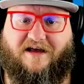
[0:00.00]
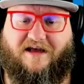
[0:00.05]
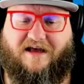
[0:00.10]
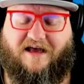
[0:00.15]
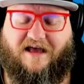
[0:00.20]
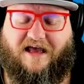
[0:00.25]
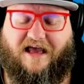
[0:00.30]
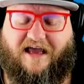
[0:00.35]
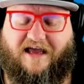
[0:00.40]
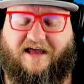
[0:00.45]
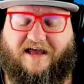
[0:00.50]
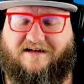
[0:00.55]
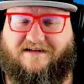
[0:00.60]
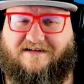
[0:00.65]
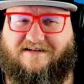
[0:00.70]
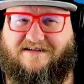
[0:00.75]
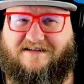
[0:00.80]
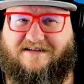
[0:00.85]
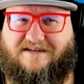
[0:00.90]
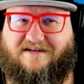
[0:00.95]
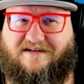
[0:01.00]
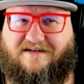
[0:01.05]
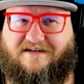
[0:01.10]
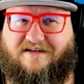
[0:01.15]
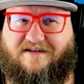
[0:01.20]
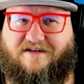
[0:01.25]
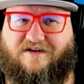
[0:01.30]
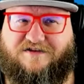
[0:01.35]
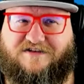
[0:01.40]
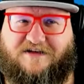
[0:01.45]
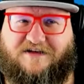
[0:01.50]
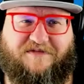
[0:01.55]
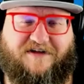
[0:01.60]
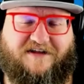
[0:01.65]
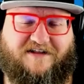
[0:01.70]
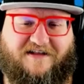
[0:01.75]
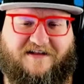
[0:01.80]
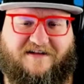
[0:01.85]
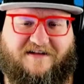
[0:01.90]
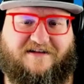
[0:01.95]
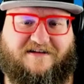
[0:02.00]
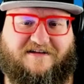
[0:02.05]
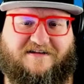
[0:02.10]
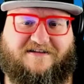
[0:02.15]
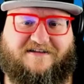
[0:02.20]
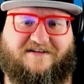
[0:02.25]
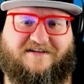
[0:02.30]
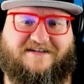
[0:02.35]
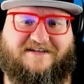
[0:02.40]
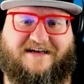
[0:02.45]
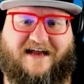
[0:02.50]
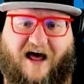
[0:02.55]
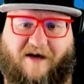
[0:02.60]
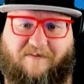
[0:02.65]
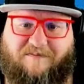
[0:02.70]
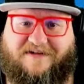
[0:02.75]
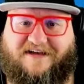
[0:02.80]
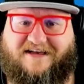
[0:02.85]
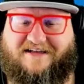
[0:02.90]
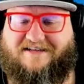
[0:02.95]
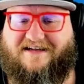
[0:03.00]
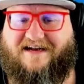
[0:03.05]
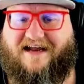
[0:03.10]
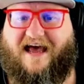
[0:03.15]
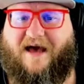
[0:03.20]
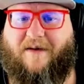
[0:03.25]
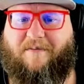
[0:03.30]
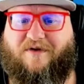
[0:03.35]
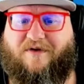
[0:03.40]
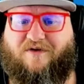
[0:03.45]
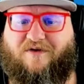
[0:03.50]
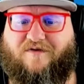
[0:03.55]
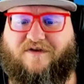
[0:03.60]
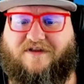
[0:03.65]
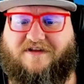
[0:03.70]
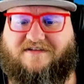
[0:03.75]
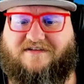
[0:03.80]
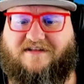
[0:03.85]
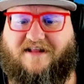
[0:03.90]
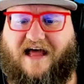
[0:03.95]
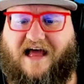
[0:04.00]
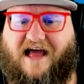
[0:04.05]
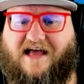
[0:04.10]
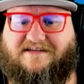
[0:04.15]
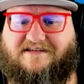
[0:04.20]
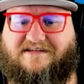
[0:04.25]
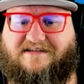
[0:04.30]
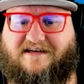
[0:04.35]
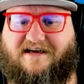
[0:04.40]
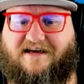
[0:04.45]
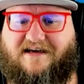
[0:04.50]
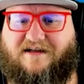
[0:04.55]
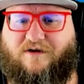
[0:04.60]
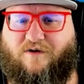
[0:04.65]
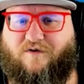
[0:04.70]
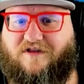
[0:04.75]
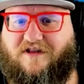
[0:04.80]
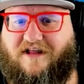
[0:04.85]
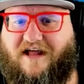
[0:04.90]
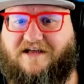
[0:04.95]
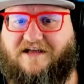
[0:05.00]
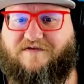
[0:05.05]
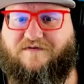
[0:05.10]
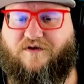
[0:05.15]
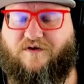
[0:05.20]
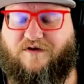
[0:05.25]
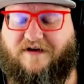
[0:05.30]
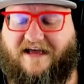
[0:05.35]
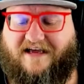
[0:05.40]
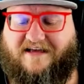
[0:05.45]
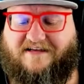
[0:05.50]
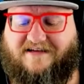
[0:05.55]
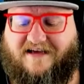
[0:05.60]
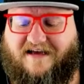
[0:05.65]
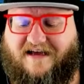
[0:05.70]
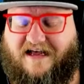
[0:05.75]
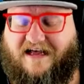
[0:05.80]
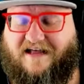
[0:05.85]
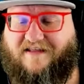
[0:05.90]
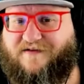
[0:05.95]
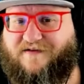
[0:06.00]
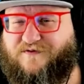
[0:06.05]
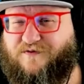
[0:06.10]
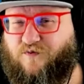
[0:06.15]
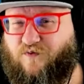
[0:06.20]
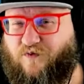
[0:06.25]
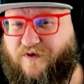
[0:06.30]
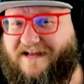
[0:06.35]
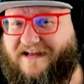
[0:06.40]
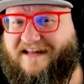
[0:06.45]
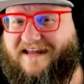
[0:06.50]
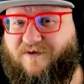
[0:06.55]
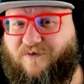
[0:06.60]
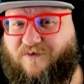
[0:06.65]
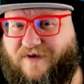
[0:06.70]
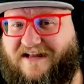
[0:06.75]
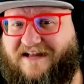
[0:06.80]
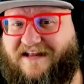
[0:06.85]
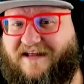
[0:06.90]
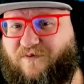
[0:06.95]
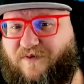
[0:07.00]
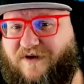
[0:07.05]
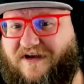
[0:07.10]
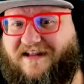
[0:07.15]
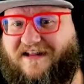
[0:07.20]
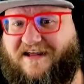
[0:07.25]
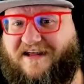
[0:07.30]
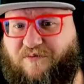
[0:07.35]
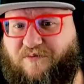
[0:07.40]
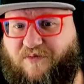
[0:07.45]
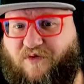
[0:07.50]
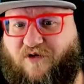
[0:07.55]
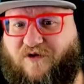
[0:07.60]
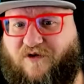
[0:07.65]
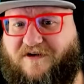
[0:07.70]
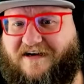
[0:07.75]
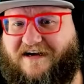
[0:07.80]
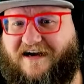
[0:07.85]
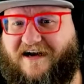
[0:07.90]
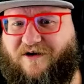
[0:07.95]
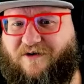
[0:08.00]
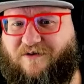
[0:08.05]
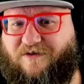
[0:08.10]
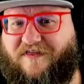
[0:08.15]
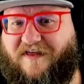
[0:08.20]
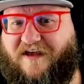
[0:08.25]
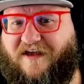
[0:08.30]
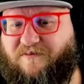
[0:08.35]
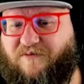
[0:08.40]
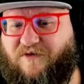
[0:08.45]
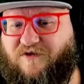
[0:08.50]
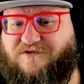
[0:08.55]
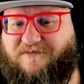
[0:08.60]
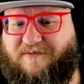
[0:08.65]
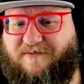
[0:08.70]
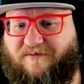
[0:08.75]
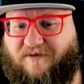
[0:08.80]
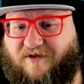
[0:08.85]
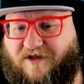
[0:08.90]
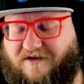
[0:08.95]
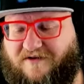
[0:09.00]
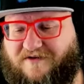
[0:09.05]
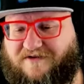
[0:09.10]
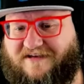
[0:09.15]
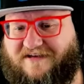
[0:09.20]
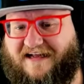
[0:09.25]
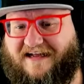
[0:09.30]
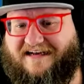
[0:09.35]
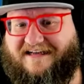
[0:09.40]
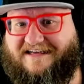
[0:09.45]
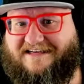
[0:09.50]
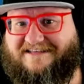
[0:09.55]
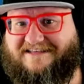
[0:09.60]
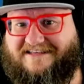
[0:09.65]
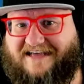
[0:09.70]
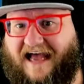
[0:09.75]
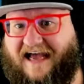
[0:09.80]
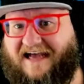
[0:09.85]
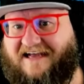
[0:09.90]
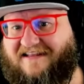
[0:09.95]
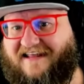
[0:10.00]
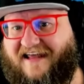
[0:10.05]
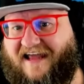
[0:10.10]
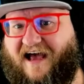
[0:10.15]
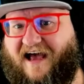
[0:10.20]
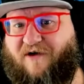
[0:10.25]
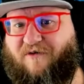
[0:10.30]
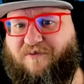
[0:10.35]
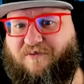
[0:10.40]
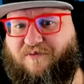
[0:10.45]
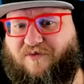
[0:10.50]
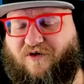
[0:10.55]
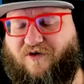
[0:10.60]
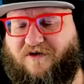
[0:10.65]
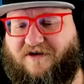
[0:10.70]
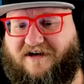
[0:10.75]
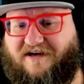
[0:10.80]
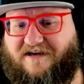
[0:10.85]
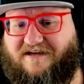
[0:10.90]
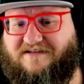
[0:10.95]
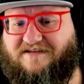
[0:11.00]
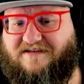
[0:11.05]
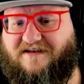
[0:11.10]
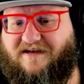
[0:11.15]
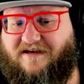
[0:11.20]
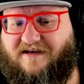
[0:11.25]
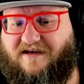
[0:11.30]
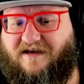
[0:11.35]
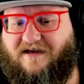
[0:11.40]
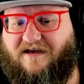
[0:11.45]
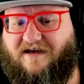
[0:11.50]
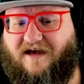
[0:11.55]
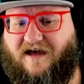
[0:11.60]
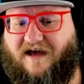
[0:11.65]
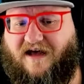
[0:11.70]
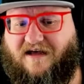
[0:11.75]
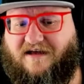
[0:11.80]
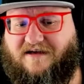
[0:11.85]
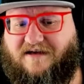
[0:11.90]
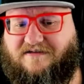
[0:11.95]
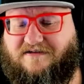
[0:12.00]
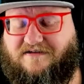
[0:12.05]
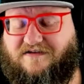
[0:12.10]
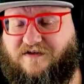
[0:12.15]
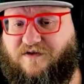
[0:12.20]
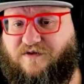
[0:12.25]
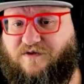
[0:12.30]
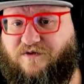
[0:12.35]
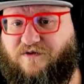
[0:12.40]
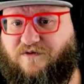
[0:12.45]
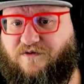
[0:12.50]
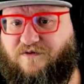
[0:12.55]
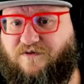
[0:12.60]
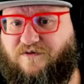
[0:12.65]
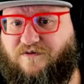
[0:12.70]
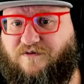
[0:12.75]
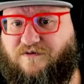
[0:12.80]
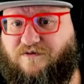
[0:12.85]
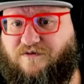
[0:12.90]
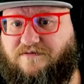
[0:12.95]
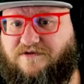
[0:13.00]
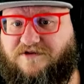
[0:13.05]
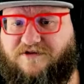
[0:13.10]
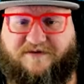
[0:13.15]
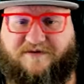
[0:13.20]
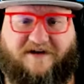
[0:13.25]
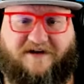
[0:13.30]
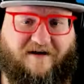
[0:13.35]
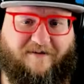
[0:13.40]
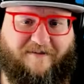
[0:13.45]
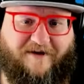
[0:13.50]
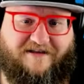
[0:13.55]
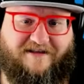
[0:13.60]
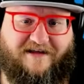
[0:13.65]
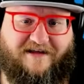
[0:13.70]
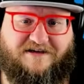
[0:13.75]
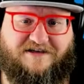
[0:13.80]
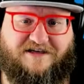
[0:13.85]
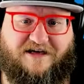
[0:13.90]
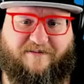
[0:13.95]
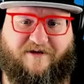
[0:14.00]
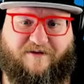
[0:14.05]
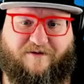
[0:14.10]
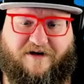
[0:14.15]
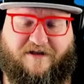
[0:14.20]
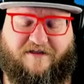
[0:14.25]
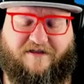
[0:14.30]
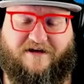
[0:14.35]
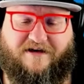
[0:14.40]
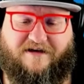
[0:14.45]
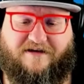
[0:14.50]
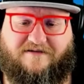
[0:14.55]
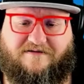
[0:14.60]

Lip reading: And there's an update that happened over the last few days that's really important, and I don't think most people understand exactly how important it is. So should we talk about that, Jamie? What do you think?